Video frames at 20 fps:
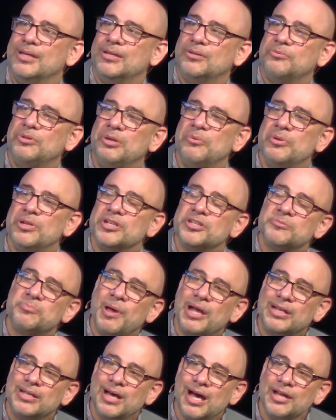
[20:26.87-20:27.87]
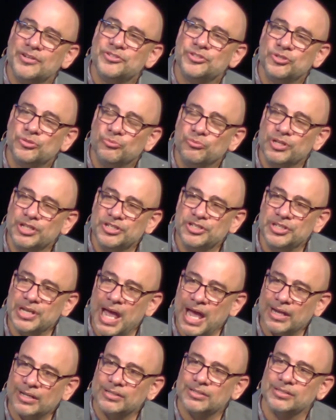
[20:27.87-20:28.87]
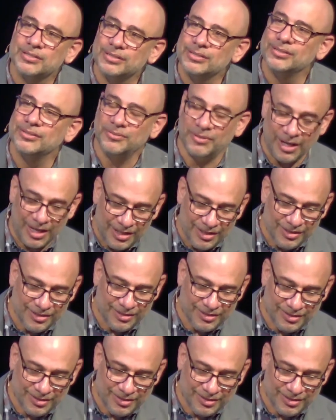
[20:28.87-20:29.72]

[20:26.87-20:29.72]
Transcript: We would expect God to reject, right?